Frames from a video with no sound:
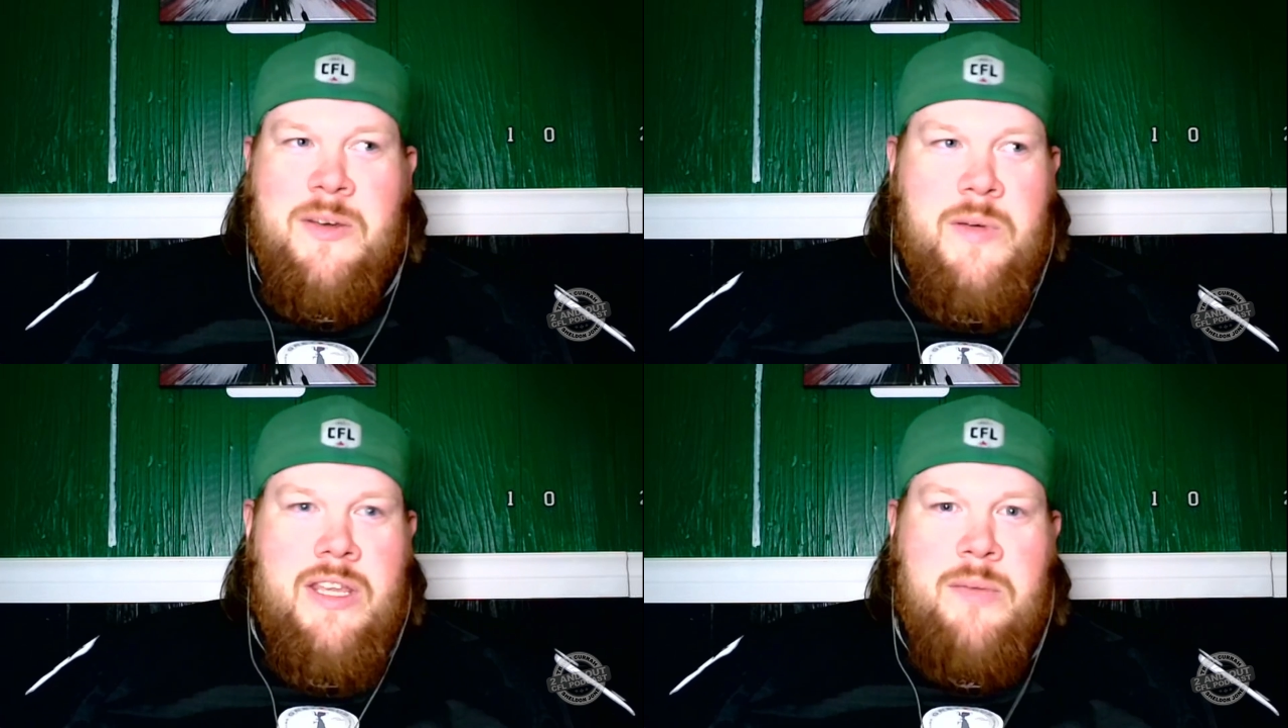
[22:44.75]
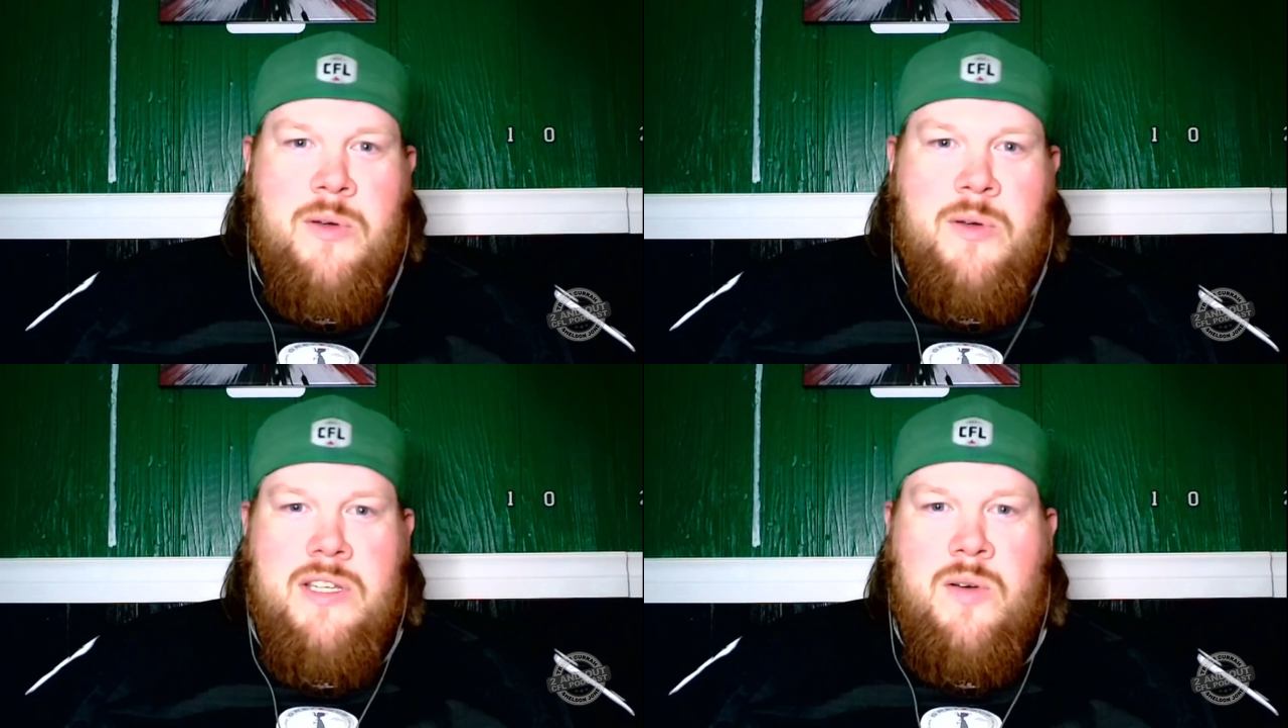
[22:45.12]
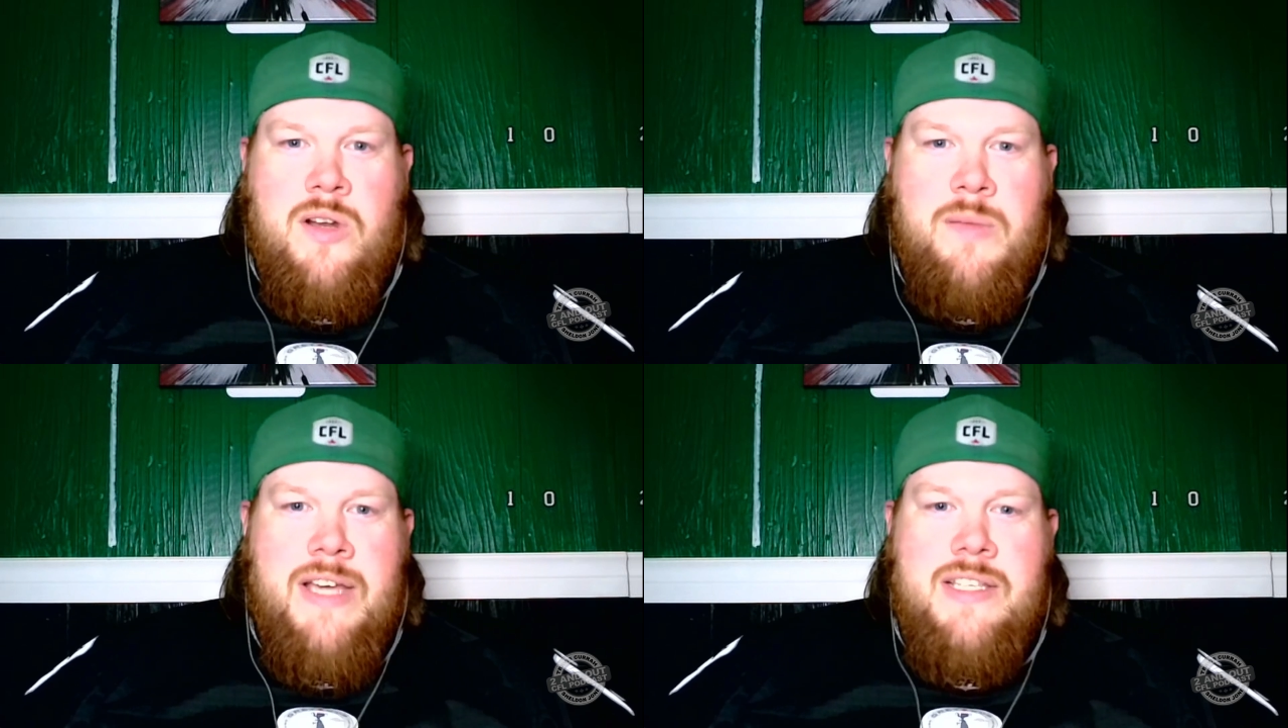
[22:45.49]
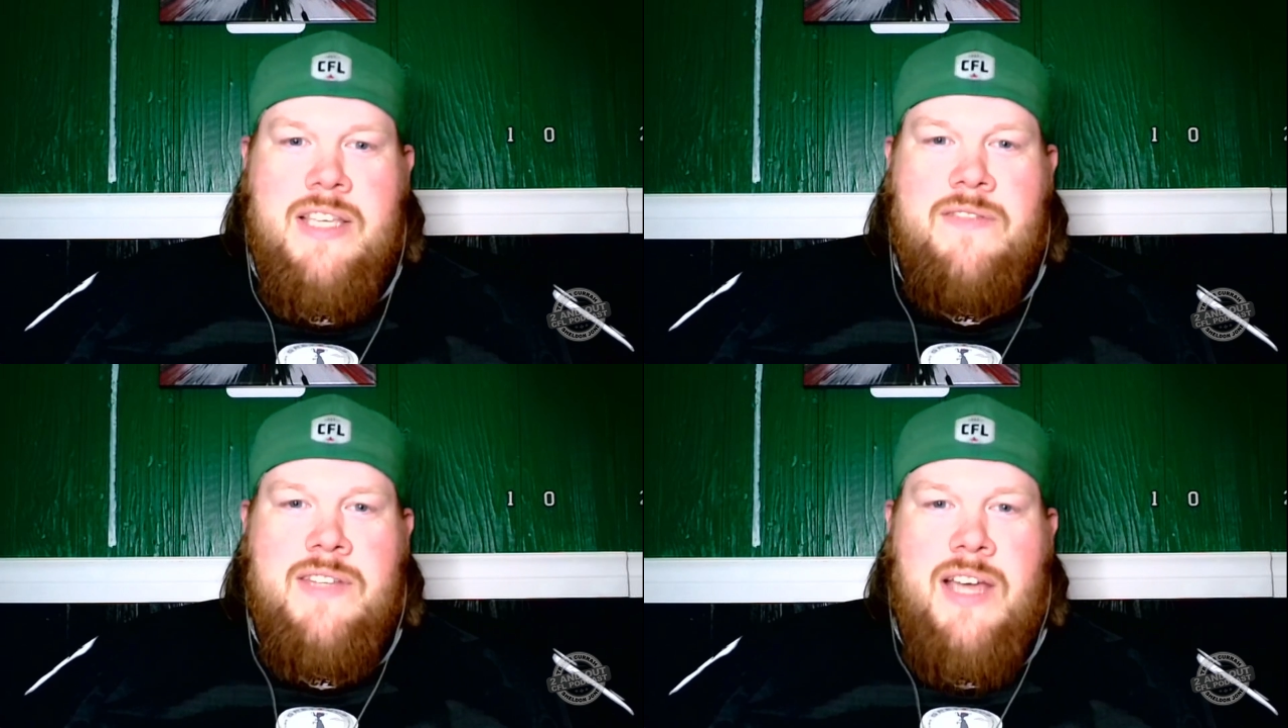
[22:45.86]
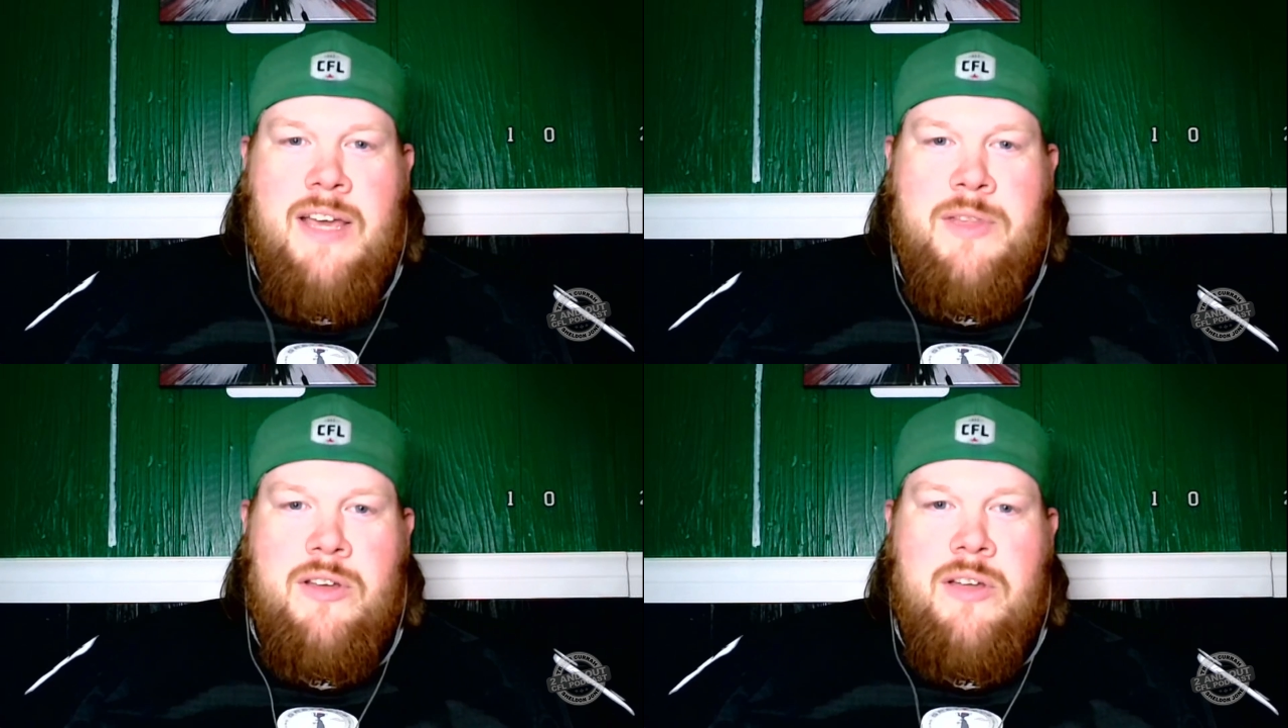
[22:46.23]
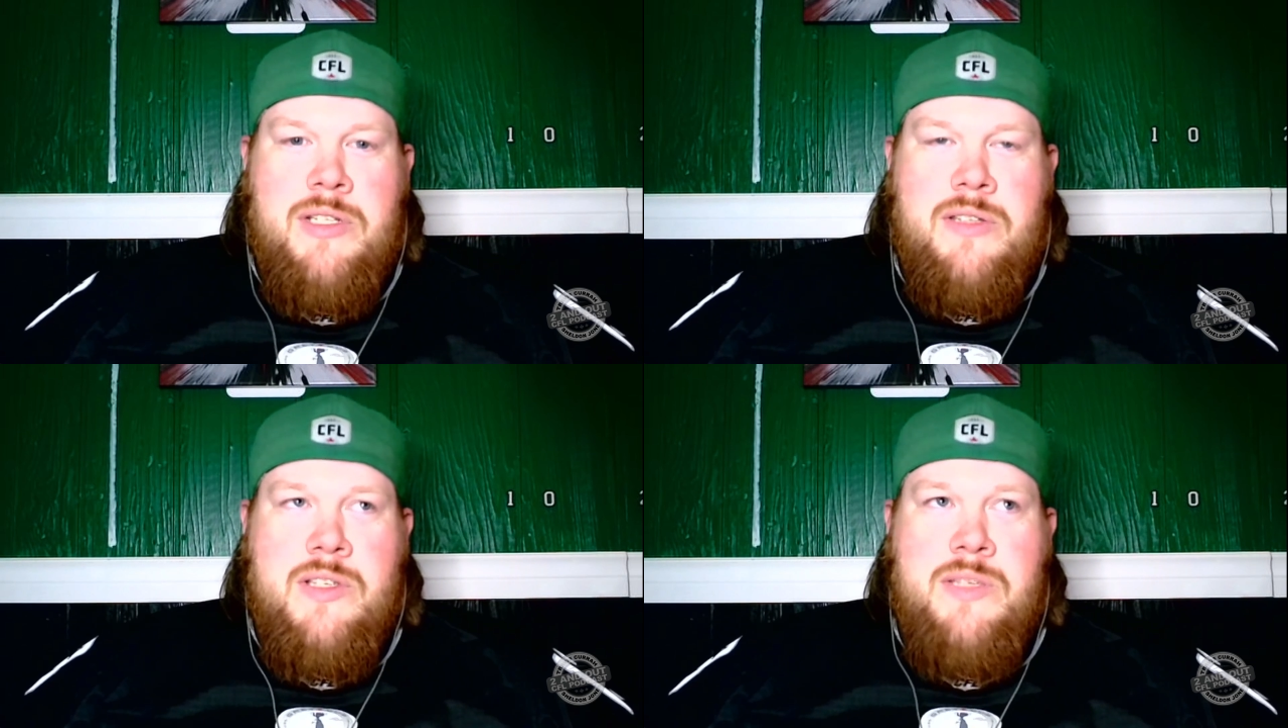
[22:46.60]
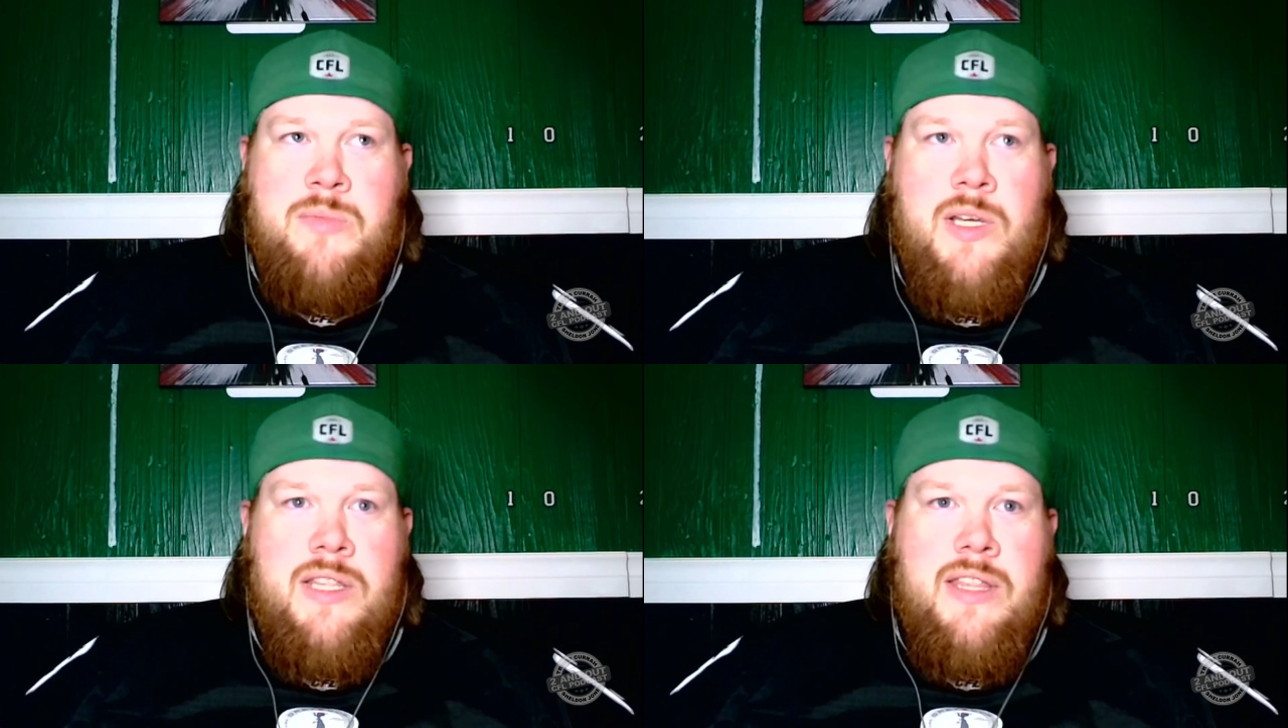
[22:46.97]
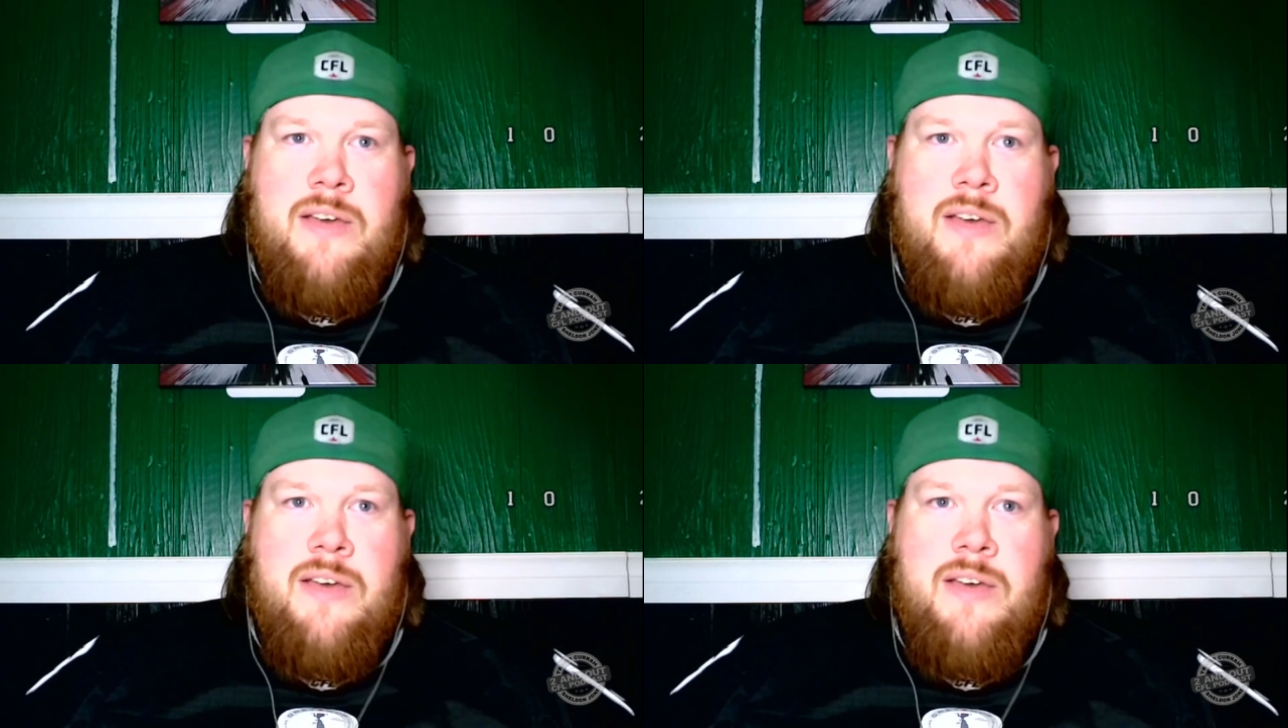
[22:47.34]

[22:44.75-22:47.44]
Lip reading: when the opposing quarterbacks have time, they're able to exploit